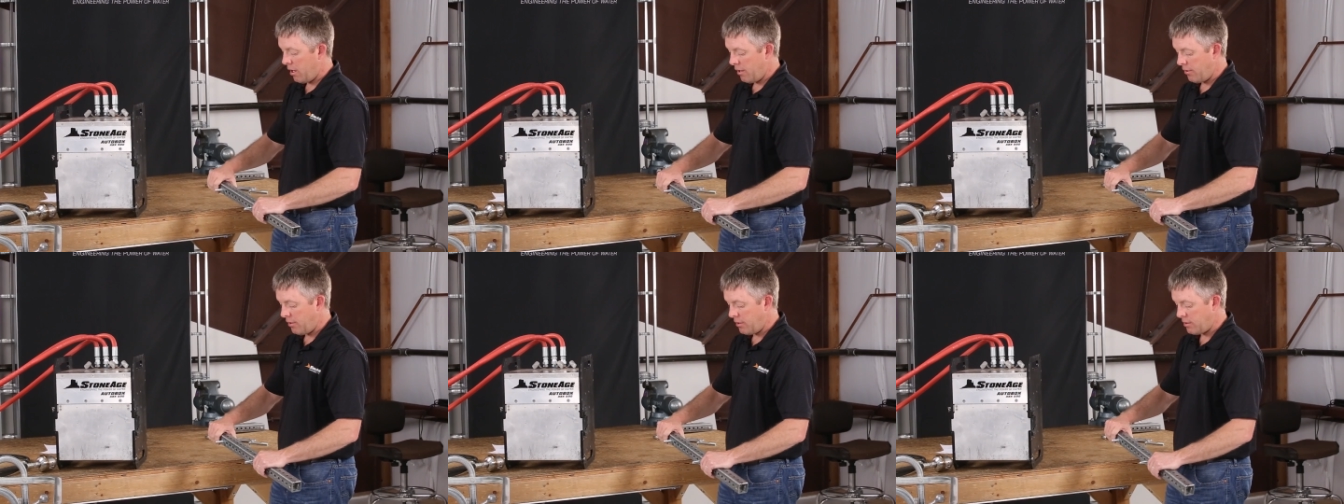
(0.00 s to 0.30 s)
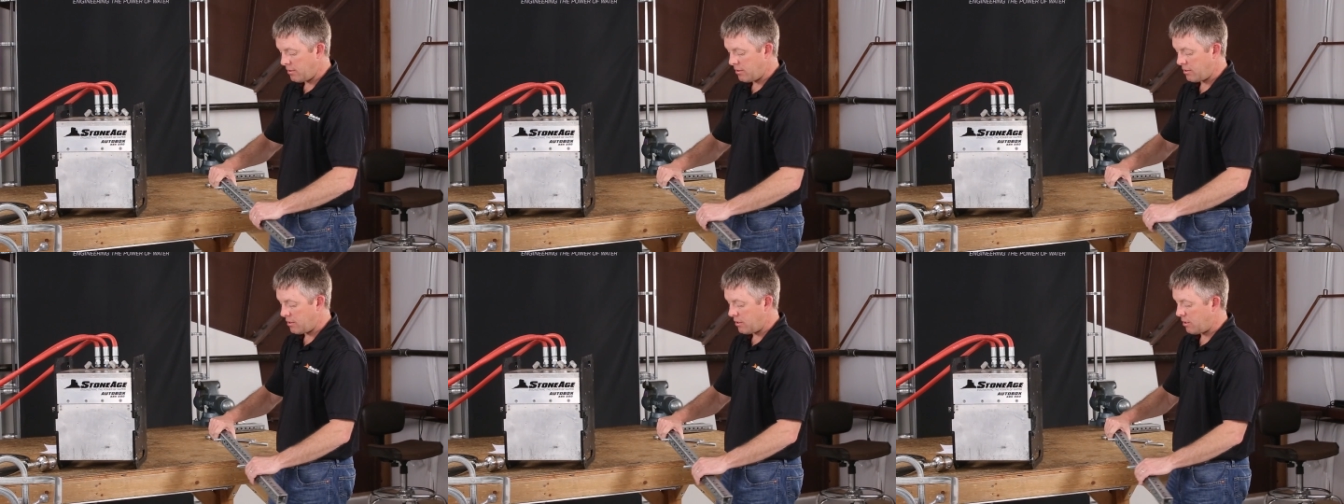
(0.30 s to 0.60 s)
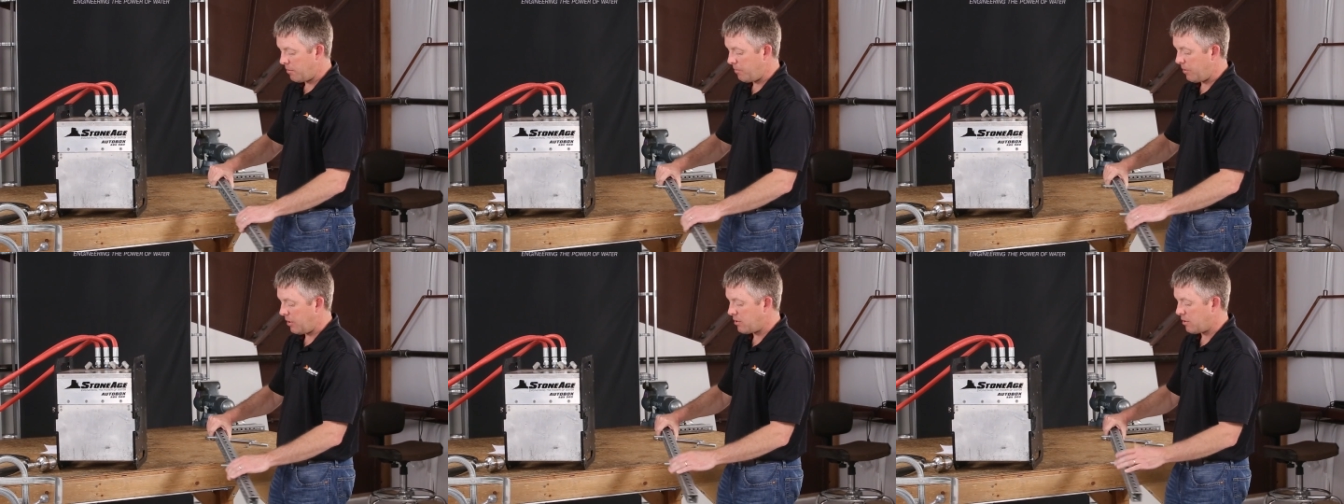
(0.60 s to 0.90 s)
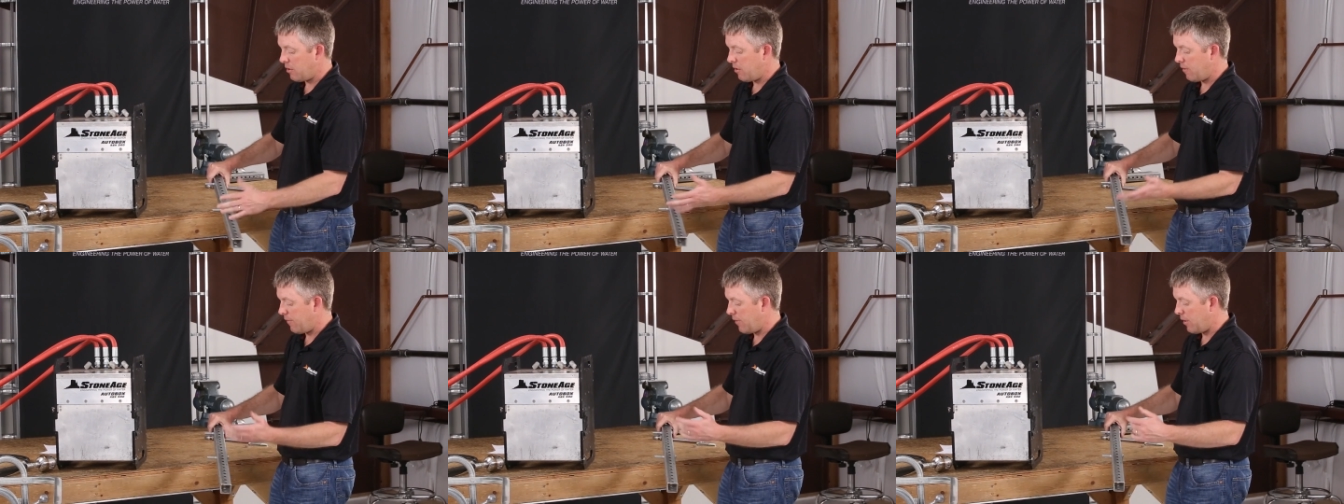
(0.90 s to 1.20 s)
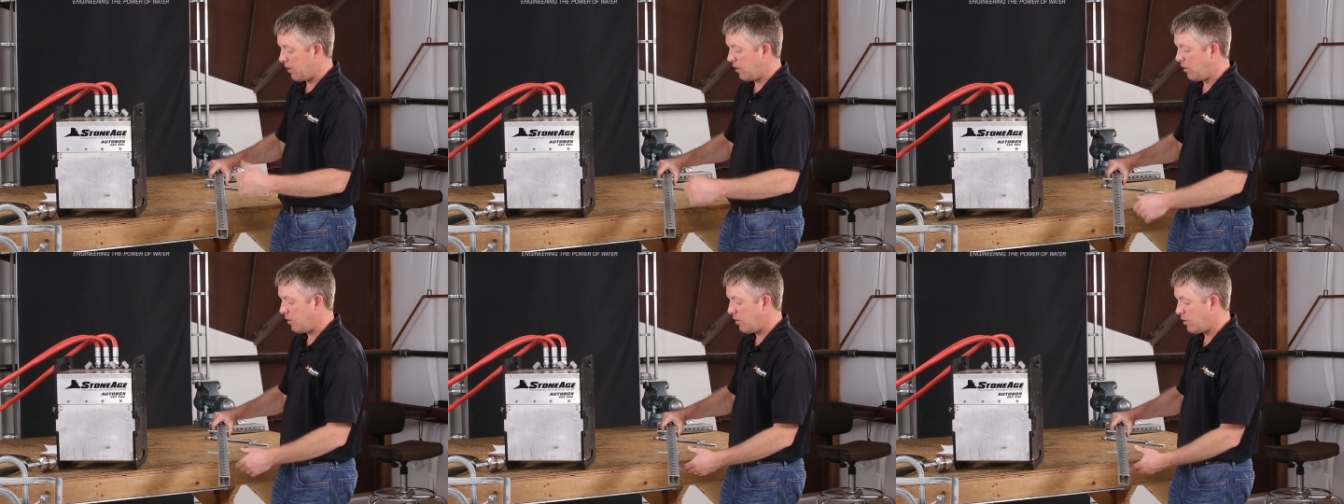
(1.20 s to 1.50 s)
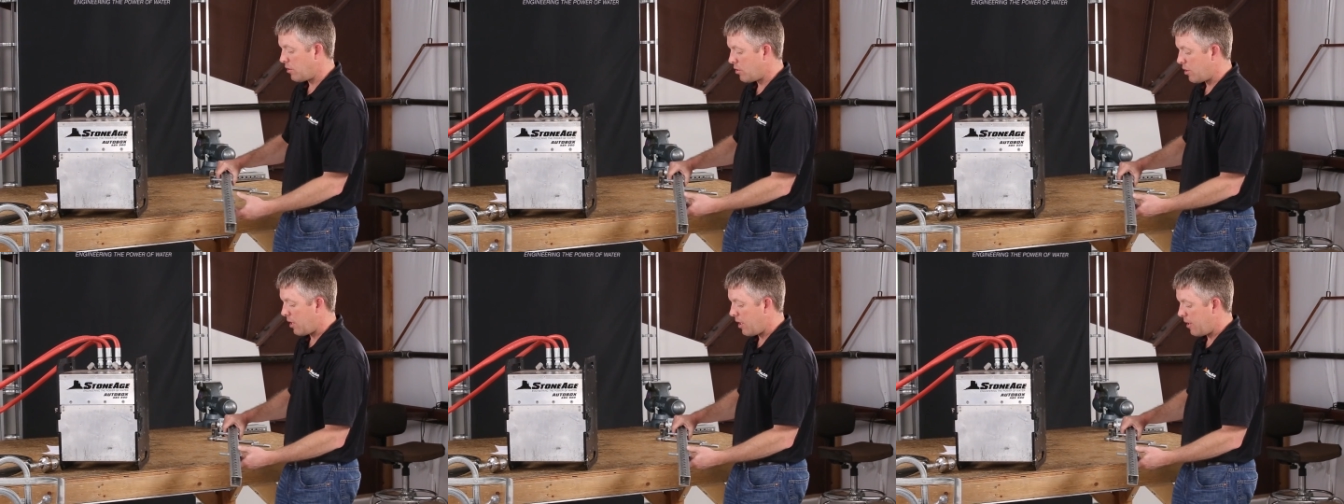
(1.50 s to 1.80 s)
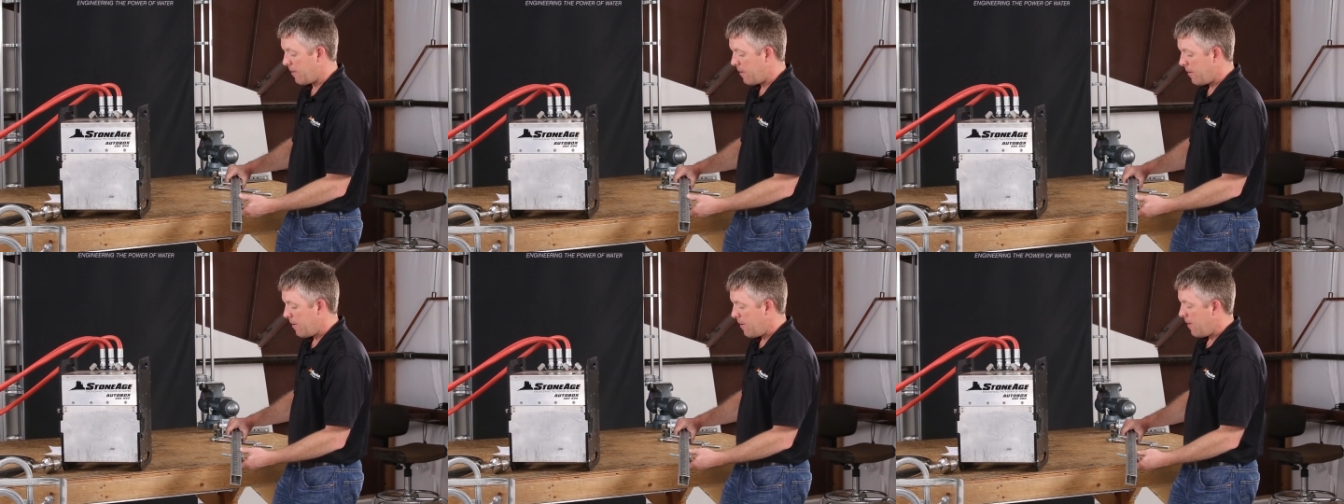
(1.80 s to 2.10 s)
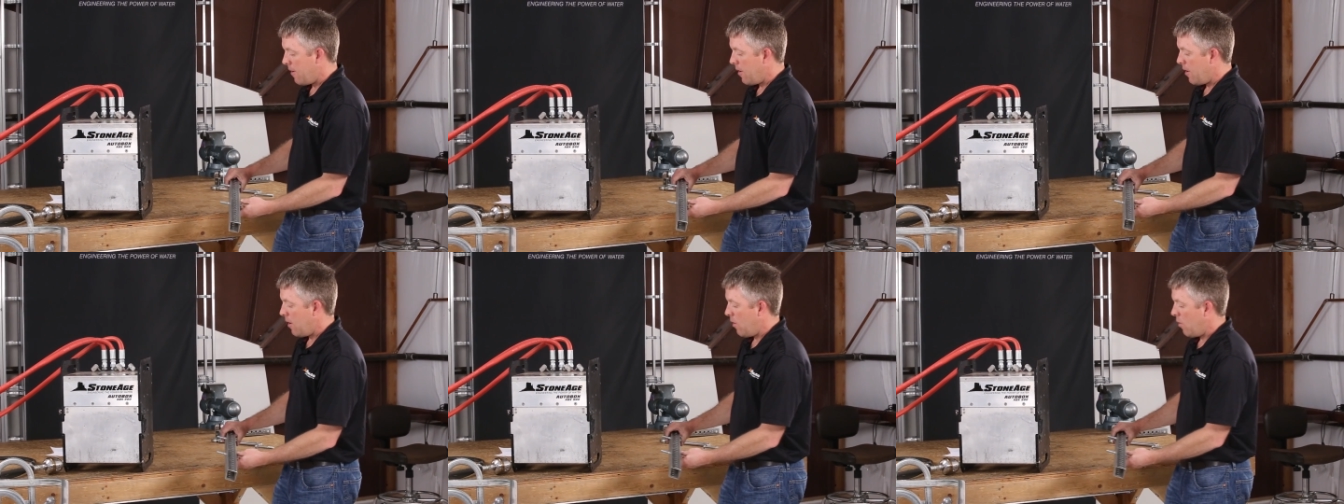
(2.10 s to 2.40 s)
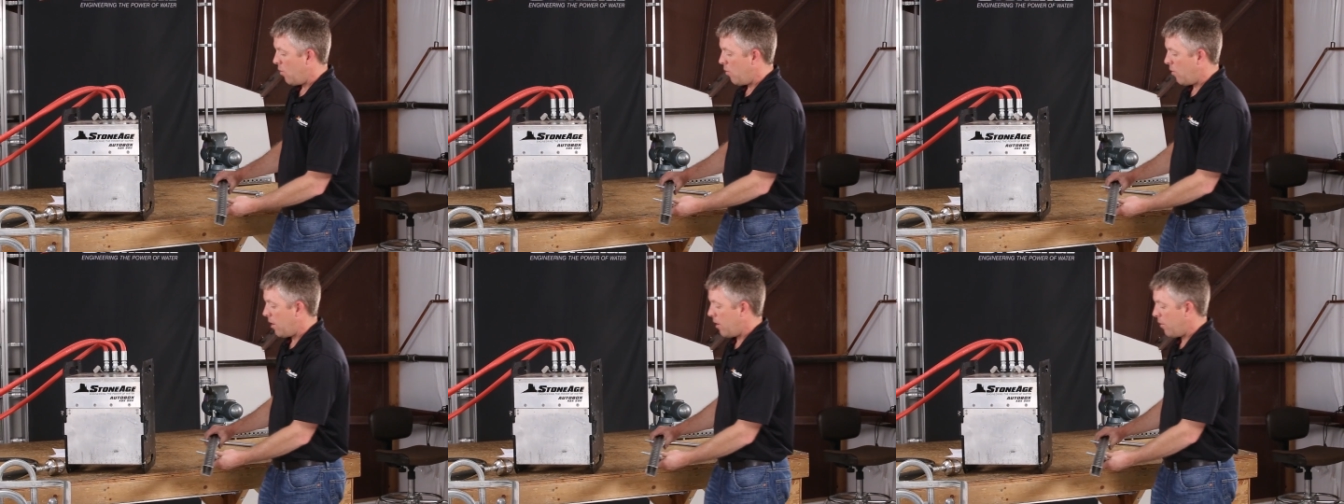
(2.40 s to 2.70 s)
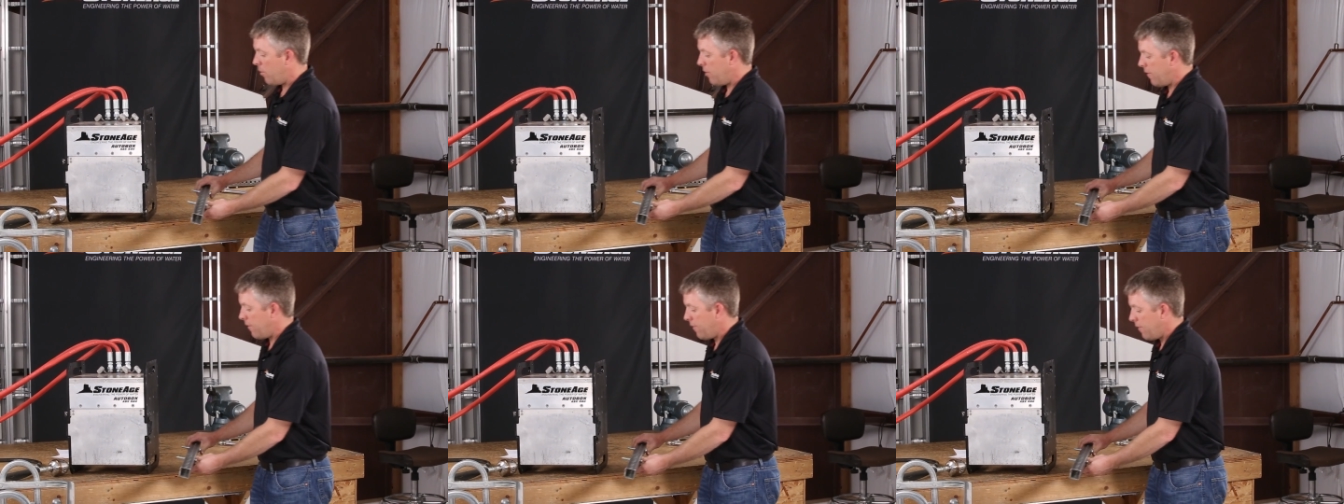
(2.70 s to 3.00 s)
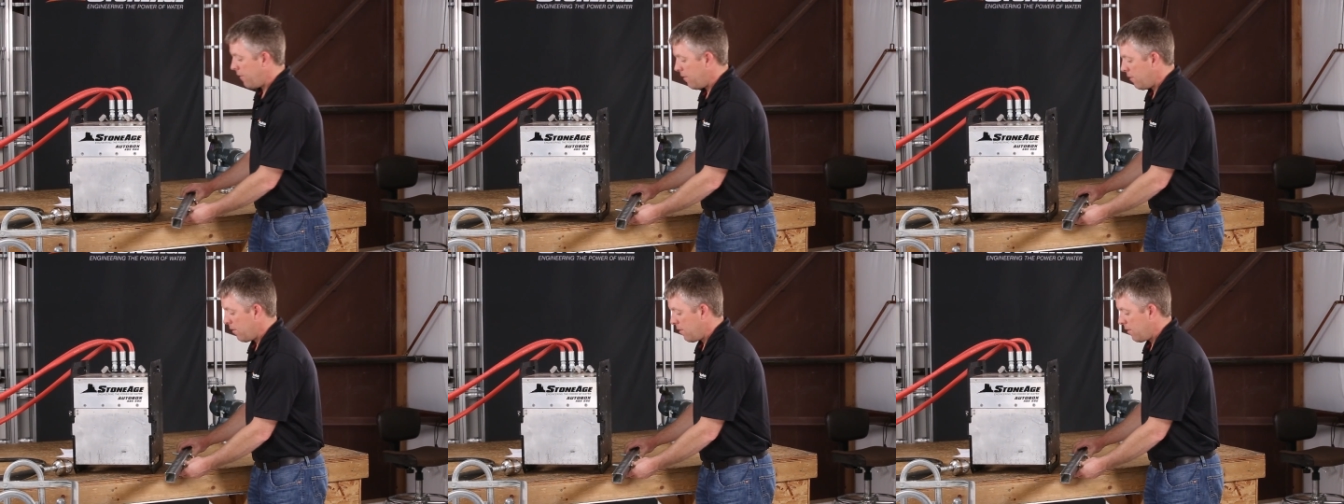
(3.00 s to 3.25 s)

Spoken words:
This is just a piece of unistrut where we've